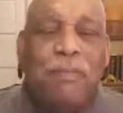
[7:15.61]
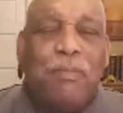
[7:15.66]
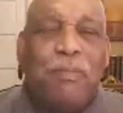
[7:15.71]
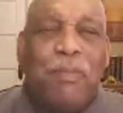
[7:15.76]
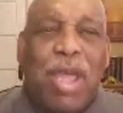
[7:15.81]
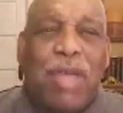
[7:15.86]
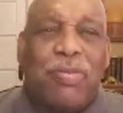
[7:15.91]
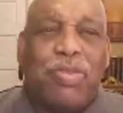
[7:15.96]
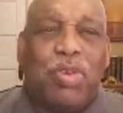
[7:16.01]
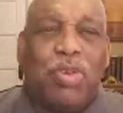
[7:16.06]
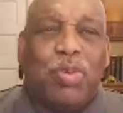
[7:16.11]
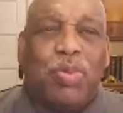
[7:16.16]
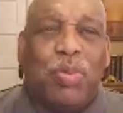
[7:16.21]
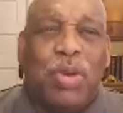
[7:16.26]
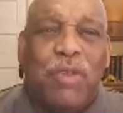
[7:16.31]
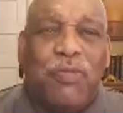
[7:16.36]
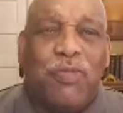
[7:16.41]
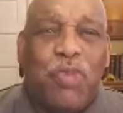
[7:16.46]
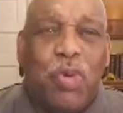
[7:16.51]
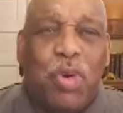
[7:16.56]
Matthew
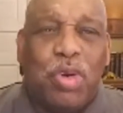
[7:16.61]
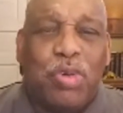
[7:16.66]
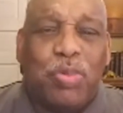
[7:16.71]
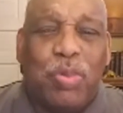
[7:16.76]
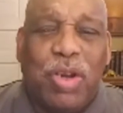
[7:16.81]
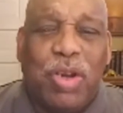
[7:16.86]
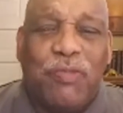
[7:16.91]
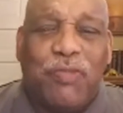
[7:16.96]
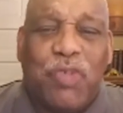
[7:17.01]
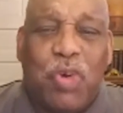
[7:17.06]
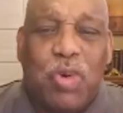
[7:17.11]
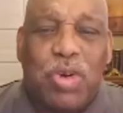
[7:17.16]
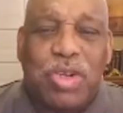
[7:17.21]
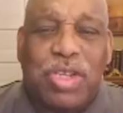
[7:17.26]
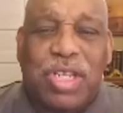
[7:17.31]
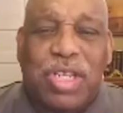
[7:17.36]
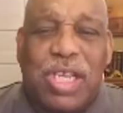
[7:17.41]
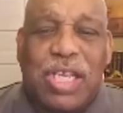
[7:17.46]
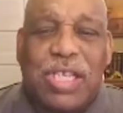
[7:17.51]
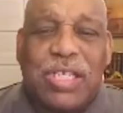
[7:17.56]
24 and 24
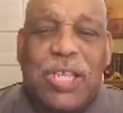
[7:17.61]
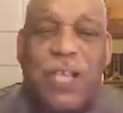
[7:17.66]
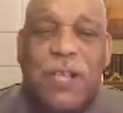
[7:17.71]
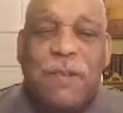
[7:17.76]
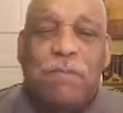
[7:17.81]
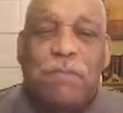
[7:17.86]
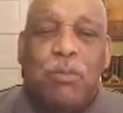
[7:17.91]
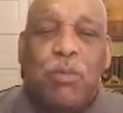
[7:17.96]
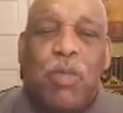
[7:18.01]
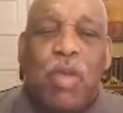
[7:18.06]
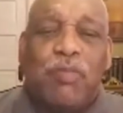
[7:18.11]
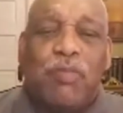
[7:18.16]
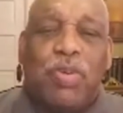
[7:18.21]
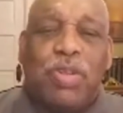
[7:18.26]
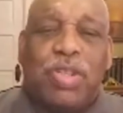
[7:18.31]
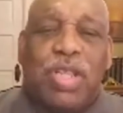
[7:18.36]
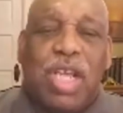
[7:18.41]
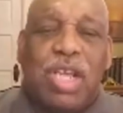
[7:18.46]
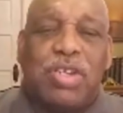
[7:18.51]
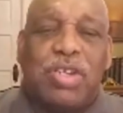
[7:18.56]
says,
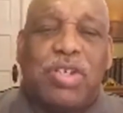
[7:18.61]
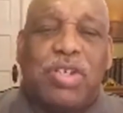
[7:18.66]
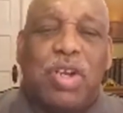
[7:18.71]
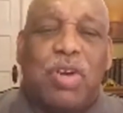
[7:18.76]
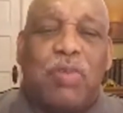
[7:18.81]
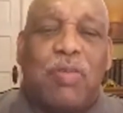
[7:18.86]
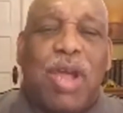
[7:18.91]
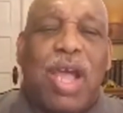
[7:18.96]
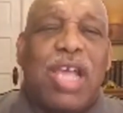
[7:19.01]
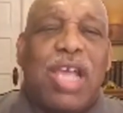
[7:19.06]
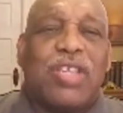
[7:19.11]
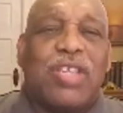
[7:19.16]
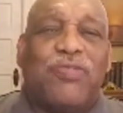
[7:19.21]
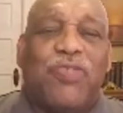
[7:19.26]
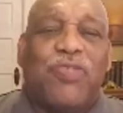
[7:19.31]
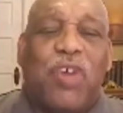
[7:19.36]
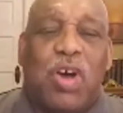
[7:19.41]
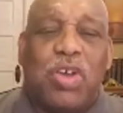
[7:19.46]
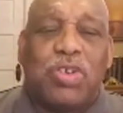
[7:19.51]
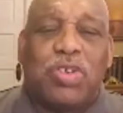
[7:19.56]
for there shall arise
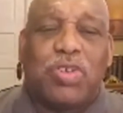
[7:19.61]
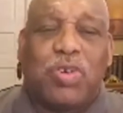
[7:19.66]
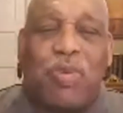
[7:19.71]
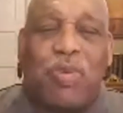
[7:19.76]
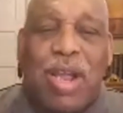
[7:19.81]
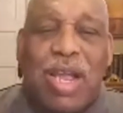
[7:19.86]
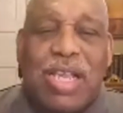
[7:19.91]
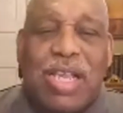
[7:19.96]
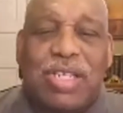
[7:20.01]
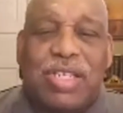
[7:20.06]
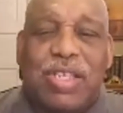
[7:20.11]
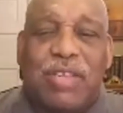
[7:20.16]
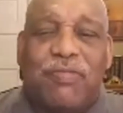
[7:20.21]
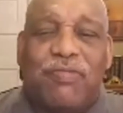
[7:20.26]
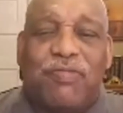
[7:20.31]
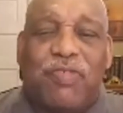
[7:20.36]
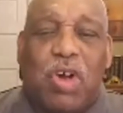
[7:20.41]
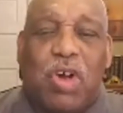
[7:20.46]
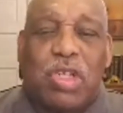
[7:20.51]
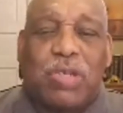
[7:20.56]
false Christs
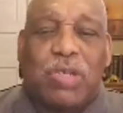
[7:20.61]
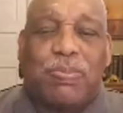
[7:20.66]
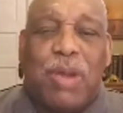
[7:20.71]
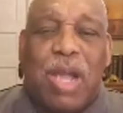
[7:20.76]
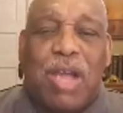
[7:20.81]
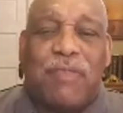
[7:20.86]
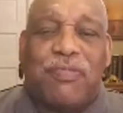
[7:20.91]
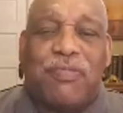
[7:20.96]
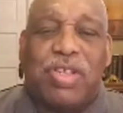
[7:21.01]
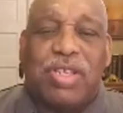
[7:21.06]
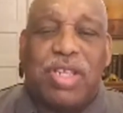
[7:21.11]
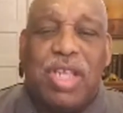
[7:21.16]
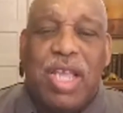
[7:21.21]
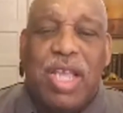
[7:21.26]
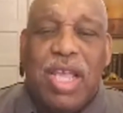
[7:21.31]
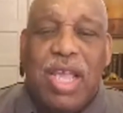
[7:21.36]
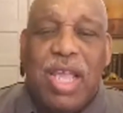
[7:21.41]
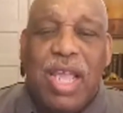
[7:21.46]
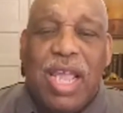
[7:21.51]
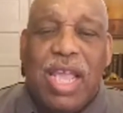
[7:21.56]
and false prophets,
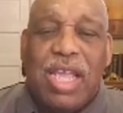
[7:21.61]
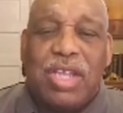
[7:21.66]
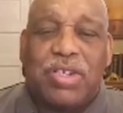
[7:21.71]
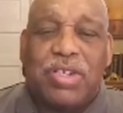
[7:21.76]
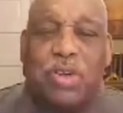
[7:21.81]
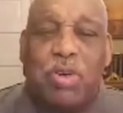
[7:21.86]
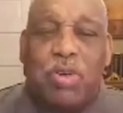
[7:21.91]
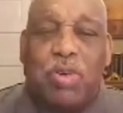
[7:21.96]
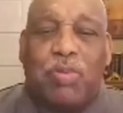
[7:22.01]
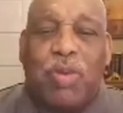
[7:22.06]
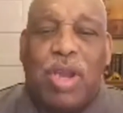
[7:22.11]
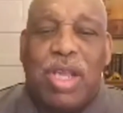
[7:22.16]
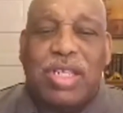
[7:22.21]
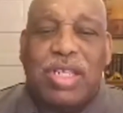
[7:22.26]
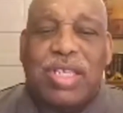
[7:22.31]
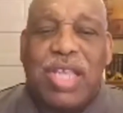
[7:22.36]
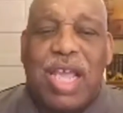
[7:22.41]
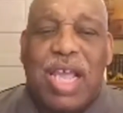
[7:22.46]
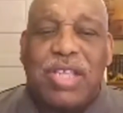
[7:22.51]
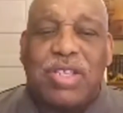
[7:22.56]
and show
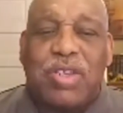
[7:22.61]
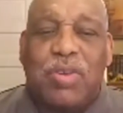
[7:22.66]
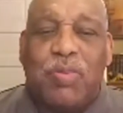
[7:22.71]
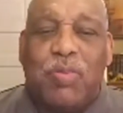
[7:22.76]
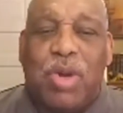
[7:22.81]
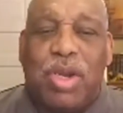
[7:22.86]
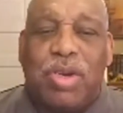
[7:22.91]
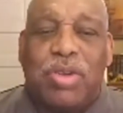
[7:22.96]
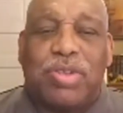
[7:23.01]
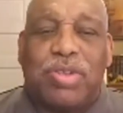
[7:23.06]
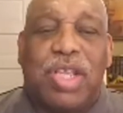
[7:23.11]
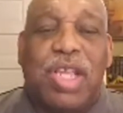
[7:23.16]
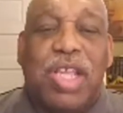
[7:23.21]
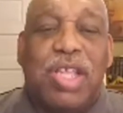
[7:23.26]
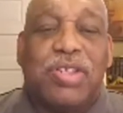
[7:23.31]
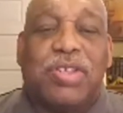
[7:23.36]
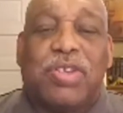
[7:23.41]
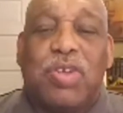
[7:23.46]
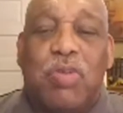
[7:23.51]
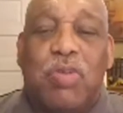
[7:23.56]
great signs and wonders,
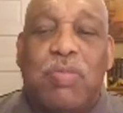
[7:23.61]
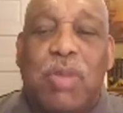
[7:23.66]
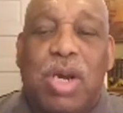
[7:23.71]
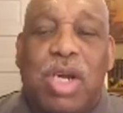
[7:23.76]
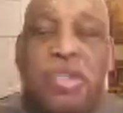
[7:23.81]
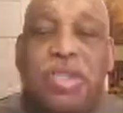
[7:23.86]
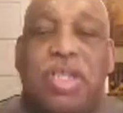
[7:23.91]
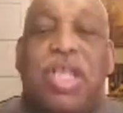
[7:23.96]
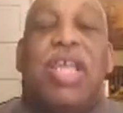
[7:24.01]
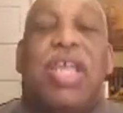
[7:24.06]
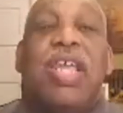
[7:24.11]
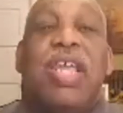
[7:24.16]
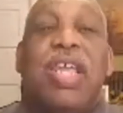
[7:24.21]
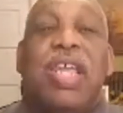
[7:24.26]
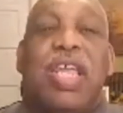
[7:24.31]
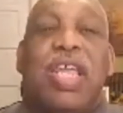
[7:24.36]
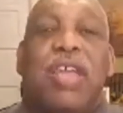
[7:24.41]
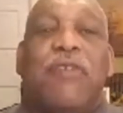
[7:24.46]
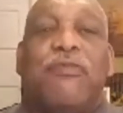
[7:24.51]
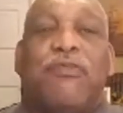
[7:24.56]
insomuch
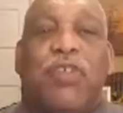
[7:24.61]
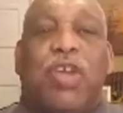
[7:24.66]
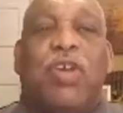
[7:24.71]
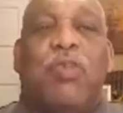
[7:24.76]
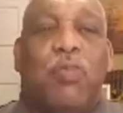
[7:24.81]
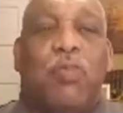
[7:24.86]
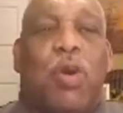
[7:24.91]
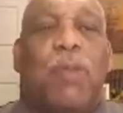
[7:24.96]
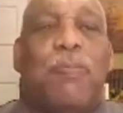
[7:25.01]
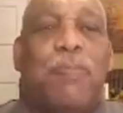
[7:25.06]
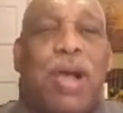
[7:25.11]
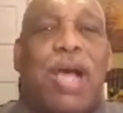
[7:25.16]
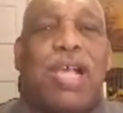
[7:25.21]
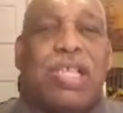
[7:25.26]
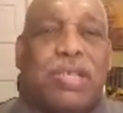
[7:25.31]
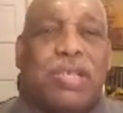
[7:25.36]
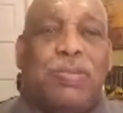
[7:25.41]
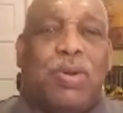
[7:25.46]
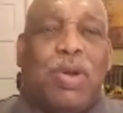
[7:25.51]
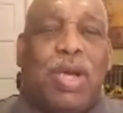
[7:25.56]
if it were
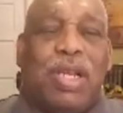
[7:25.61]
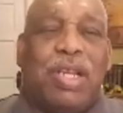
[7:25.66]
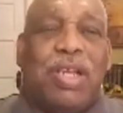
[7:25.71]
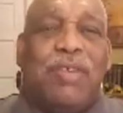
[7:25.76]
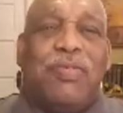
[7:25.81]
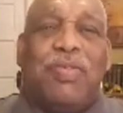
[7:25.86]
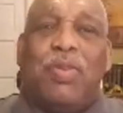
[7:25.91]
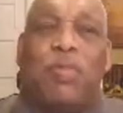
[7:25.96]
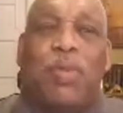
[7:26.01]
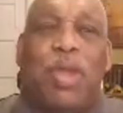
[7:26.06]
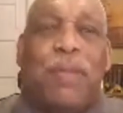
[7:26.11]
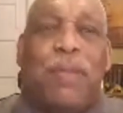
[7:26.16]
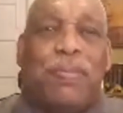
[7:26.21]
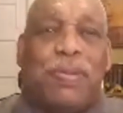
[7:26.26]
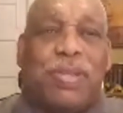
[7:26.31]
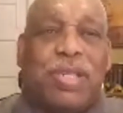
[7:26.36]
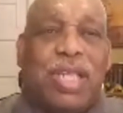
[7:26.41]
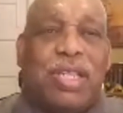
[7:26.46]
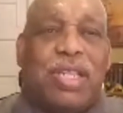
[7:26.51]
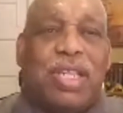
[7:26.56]
possible. I love it the way it
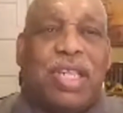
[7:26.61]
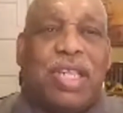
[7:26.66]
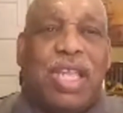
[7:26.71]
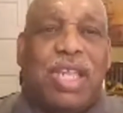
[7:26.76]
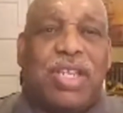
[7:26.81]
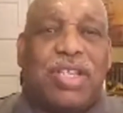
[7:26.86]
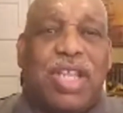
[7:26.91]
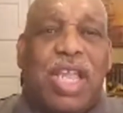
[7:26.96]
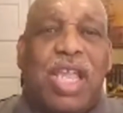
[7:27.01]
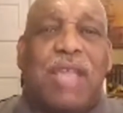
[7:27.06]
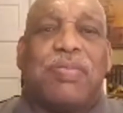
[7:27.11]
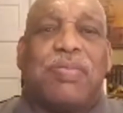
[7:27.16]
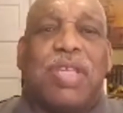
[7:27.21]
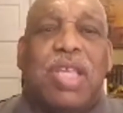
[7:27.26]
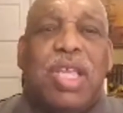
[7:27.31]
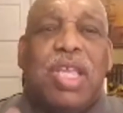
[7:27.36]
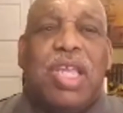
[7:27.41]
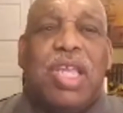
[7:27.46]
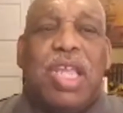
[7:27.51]
puts that in the King James.